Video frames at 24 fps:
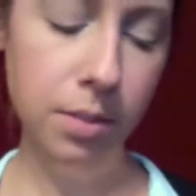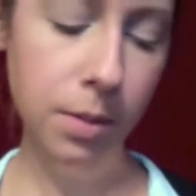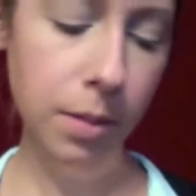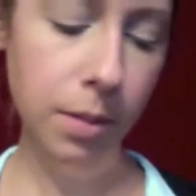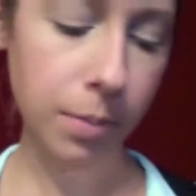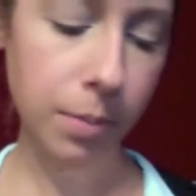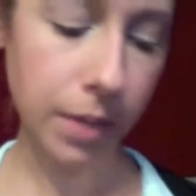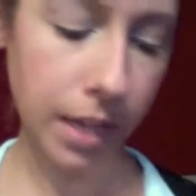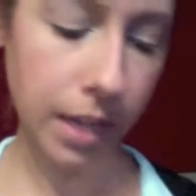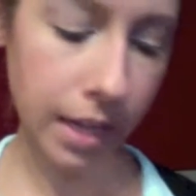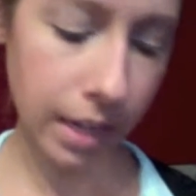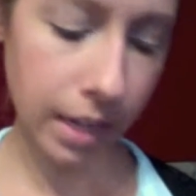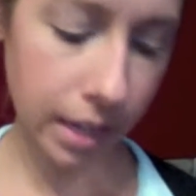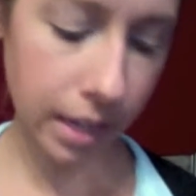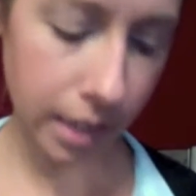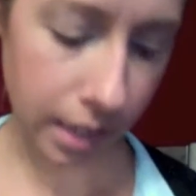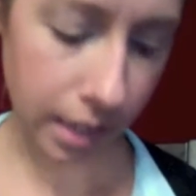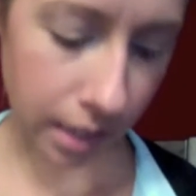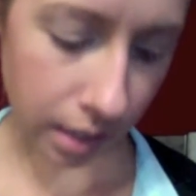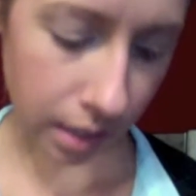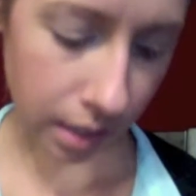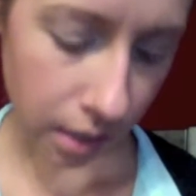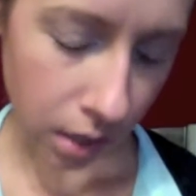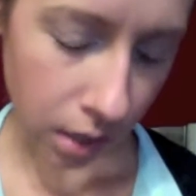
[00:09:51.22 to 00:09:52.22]
be applying
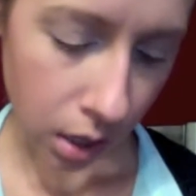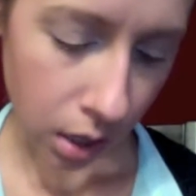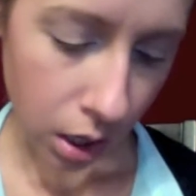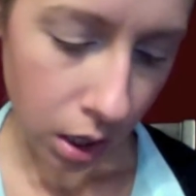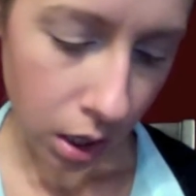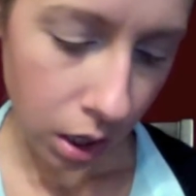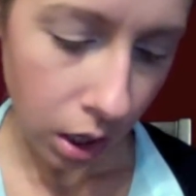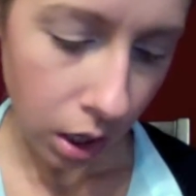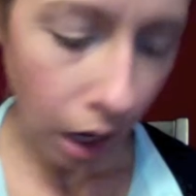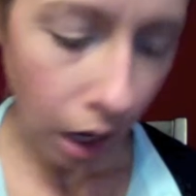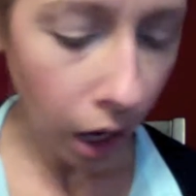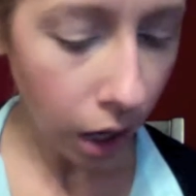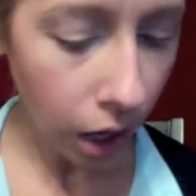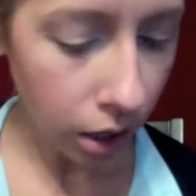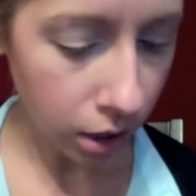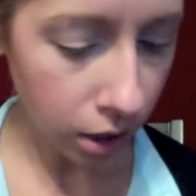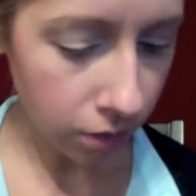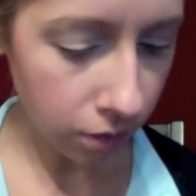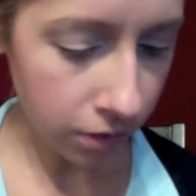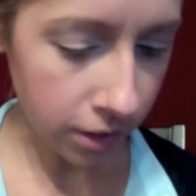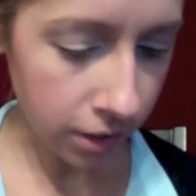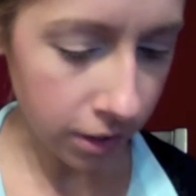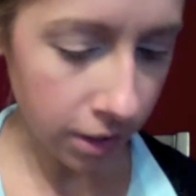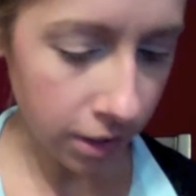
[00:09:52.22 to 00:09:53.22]
it all
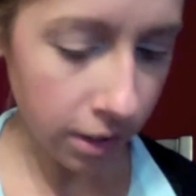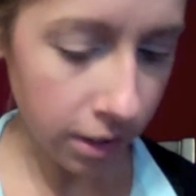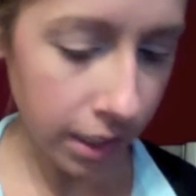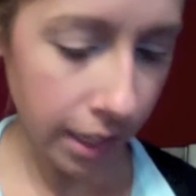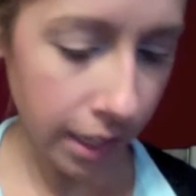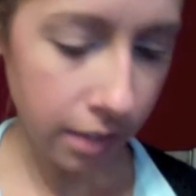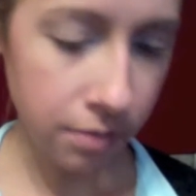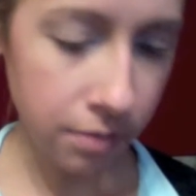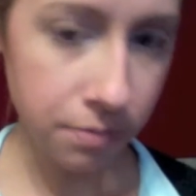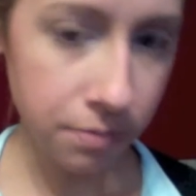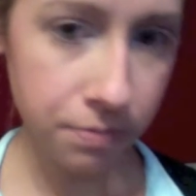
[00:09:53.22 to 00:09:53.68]
over the lid.